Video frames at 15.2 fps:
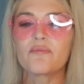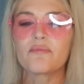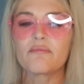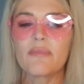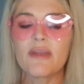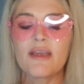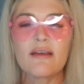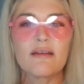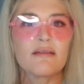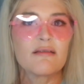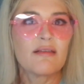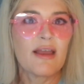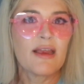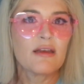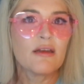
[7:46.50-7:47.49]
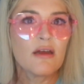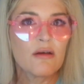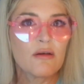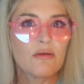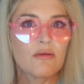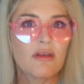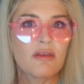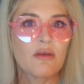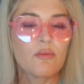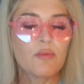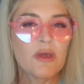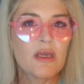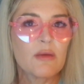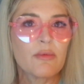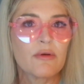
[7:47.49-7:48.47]
Because they know that the
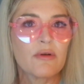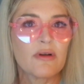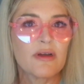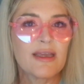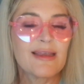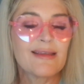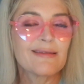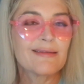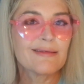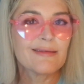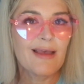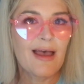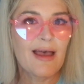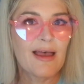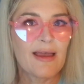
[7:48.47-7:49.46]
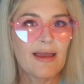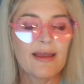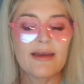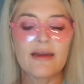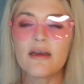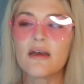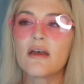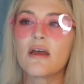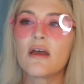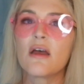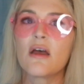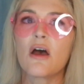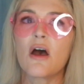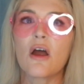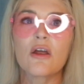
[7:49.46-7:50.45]
people inside
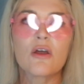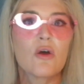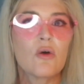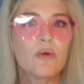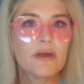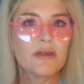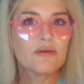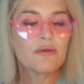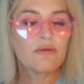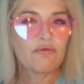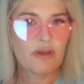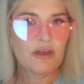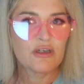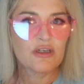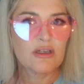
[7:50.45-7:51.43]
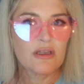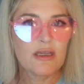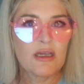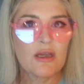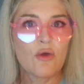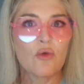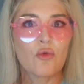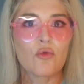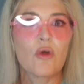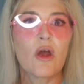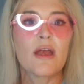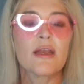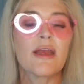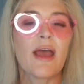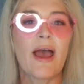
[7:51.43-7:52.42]
are going to eventually
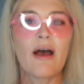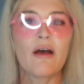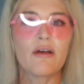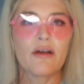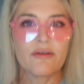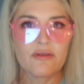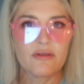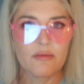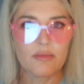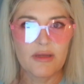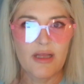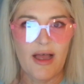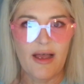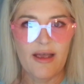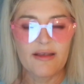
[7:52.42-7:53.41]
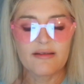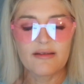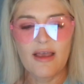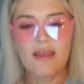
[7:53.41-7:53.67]
run out of supplies.